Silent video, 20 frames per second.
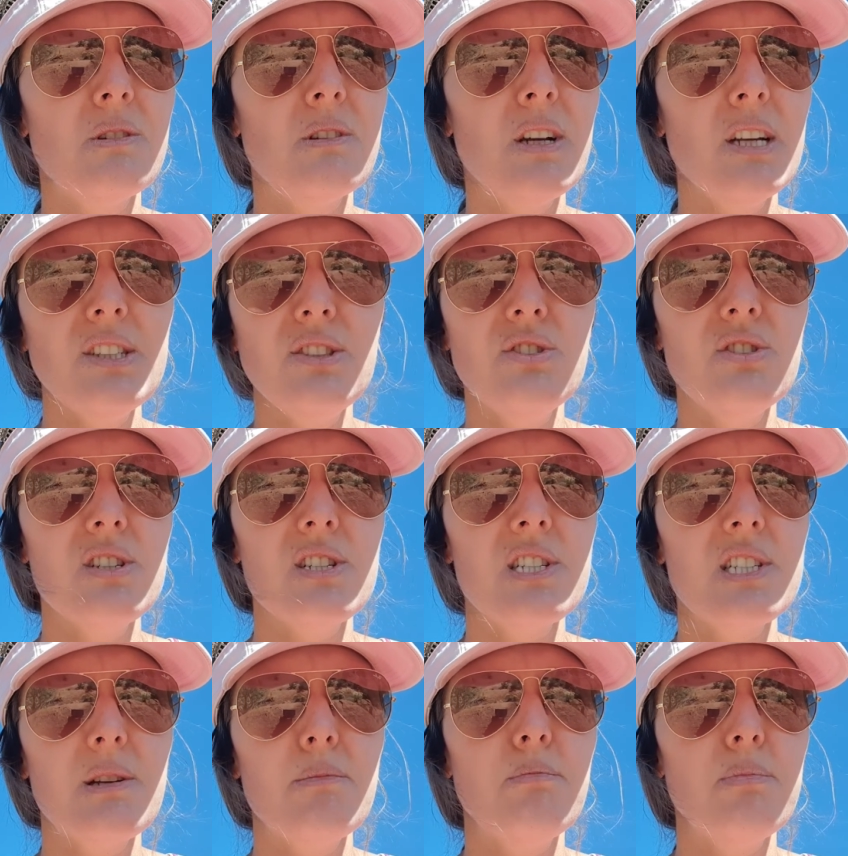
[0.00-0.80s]
It's
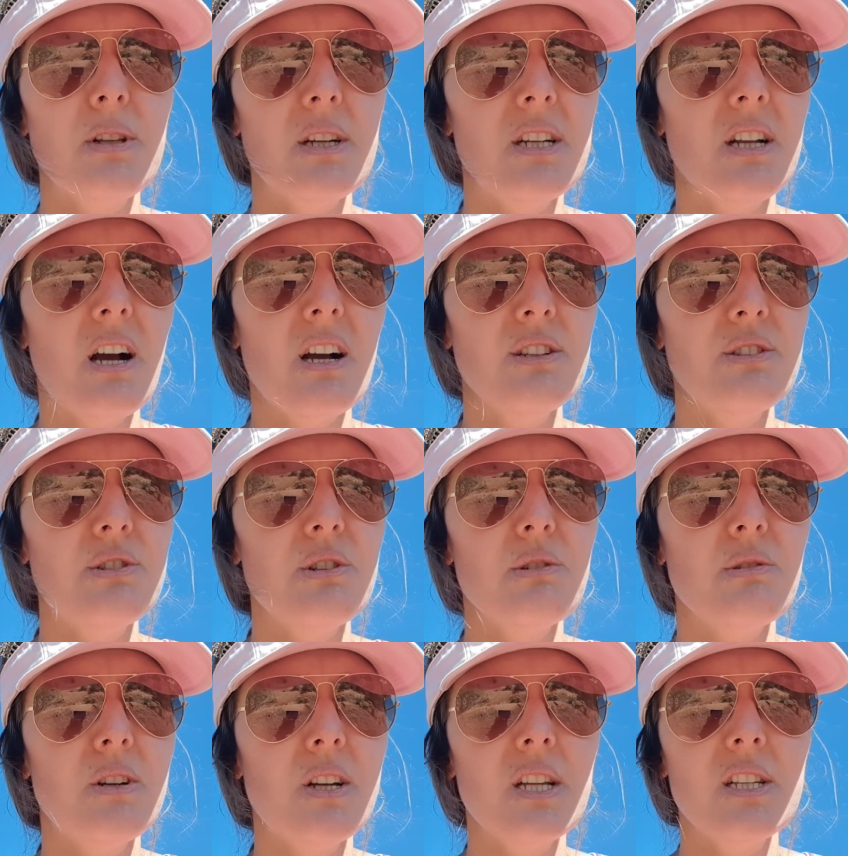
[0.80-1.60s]
just simply not
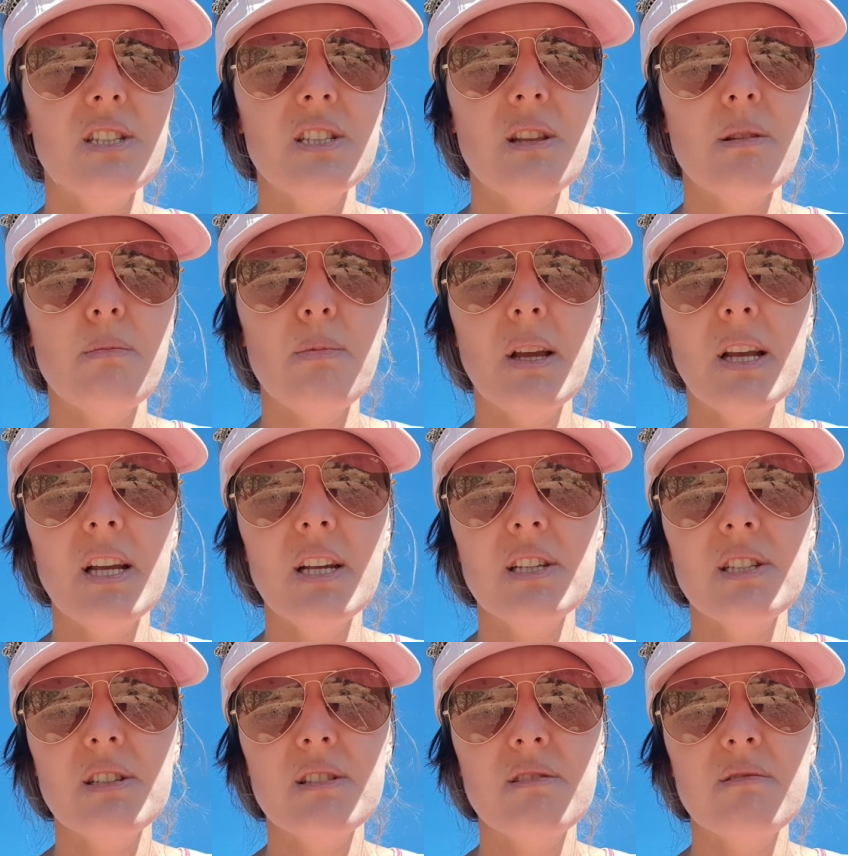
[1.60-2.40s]
true. And it's the
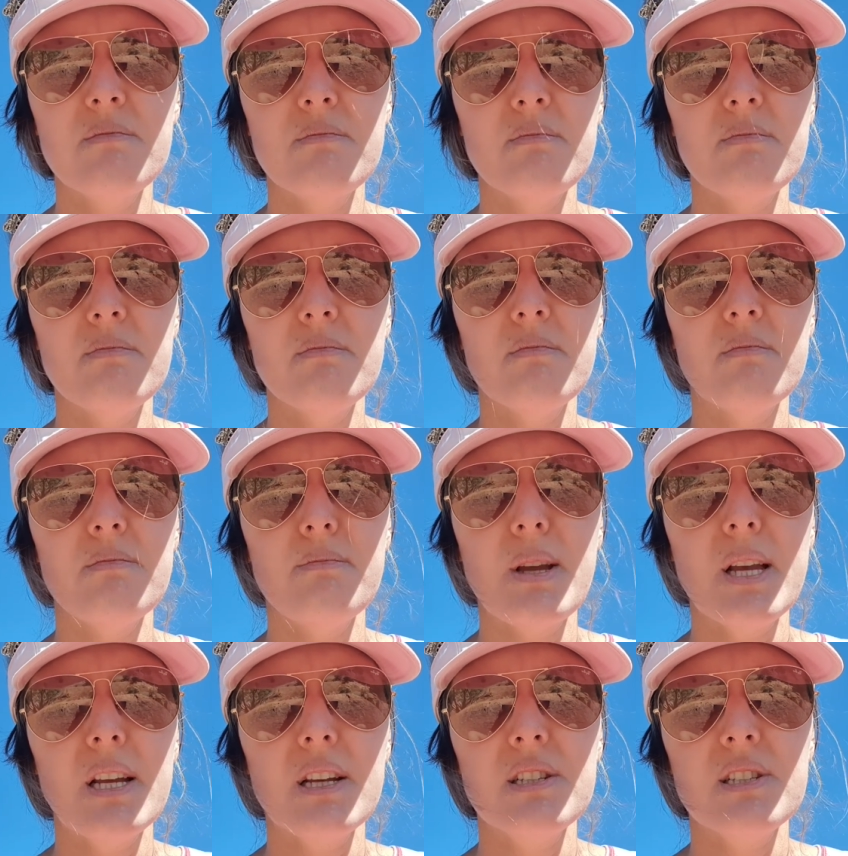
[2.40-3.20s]
biggest
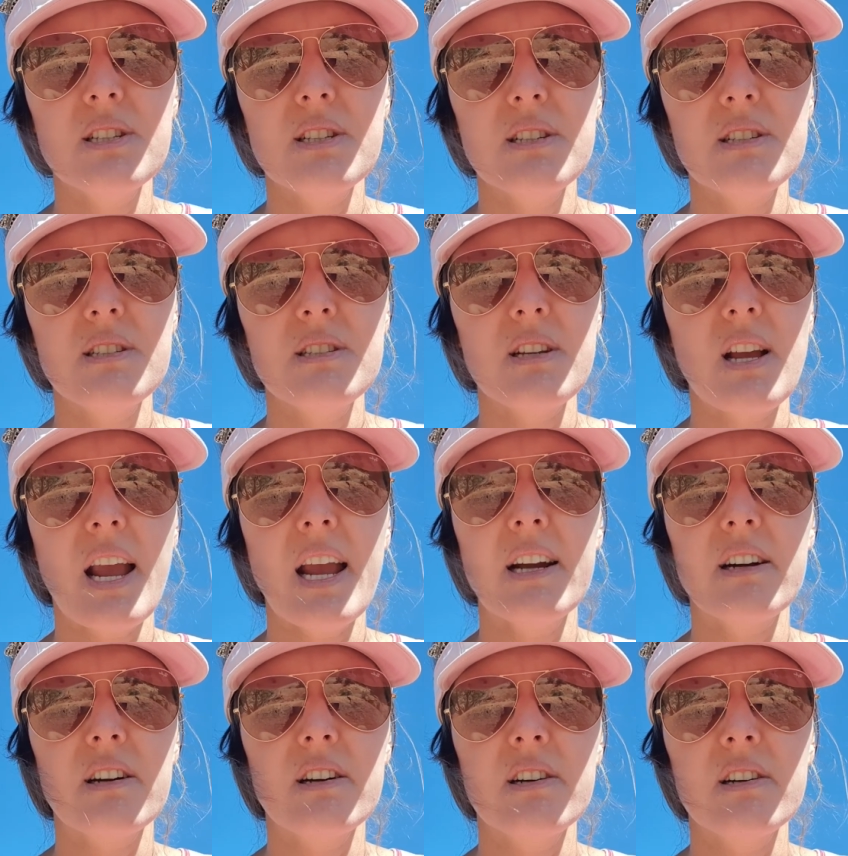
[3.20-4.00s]

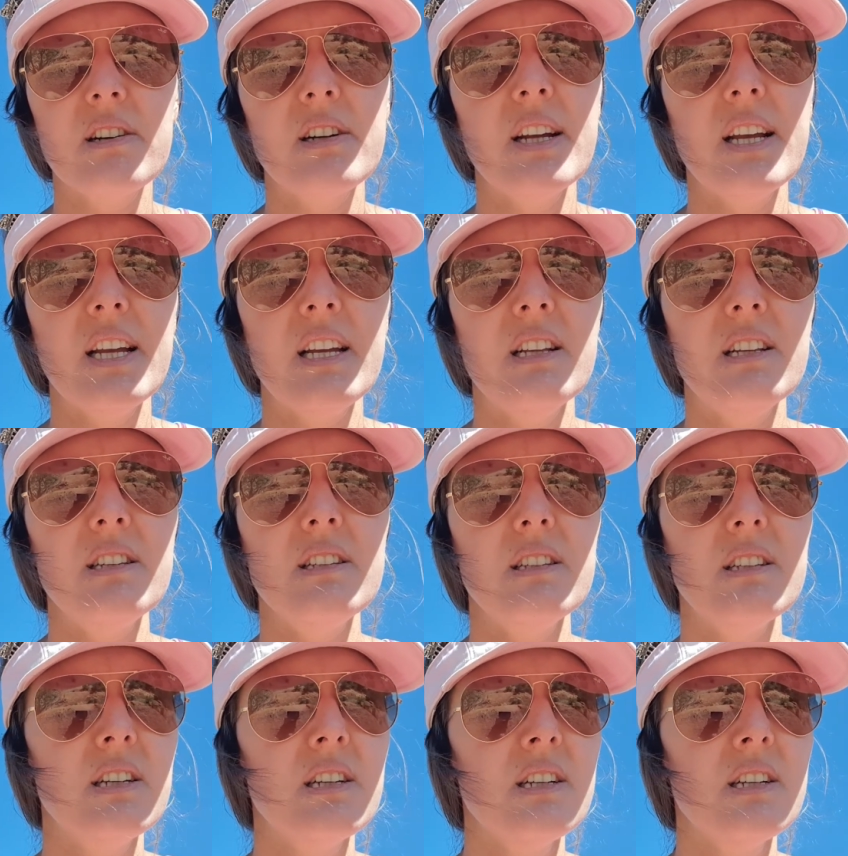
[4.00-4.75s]
error in